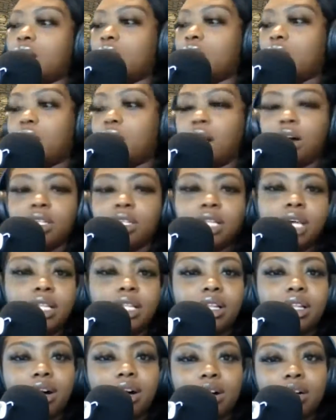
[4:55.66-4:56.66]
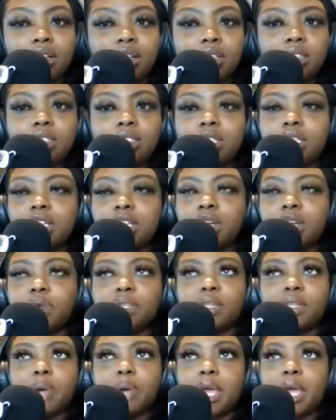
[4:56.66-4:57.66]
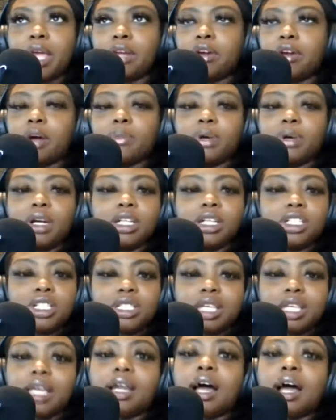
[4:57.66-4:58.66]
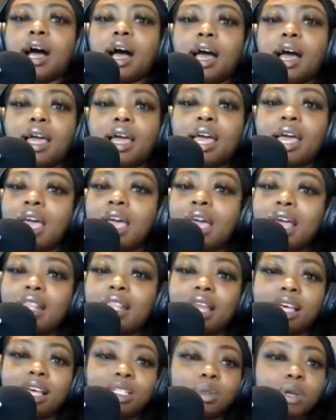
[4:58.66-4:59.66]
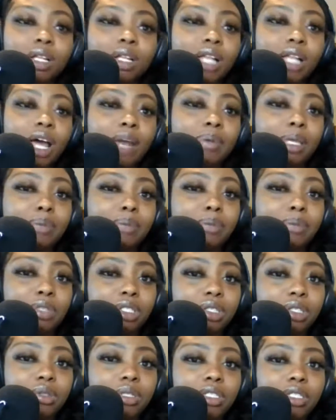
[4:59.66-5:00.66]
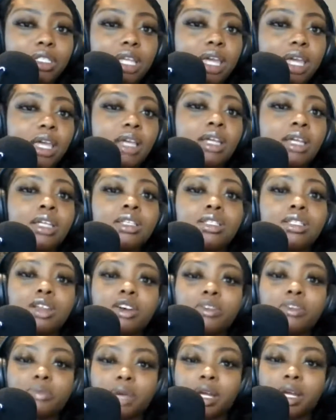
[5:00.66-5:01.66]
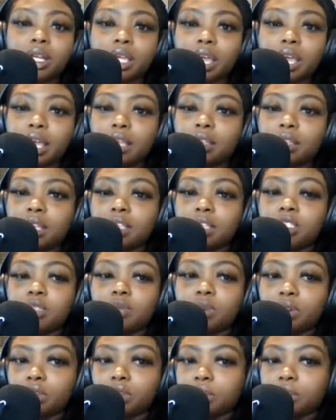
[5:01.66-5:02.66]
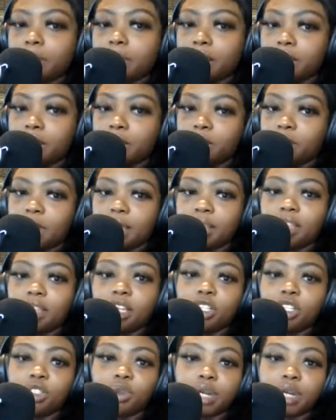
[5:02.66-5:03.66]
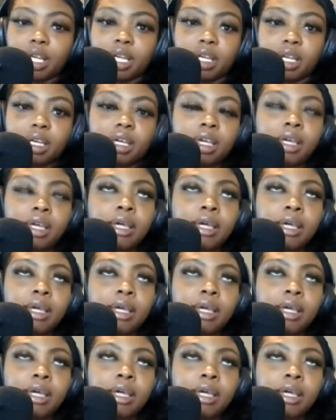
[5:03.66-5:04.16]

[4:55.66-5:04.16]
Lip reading: all day long to deal with the pain, or I'm going to just get high. And that's what a lot of people do, is they self-medicate, they smoke the pain away, they drink,